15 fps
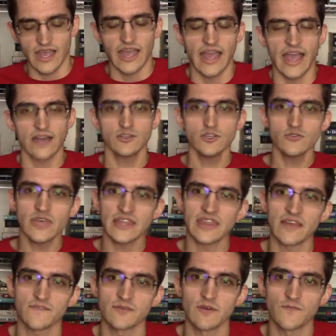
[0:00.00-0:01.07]
how do you get
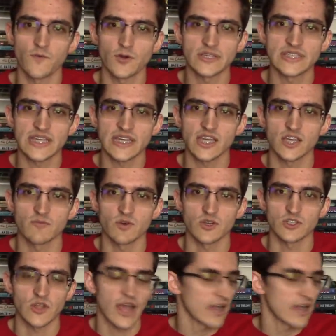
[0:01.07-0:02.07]
that from a 40 second commercial?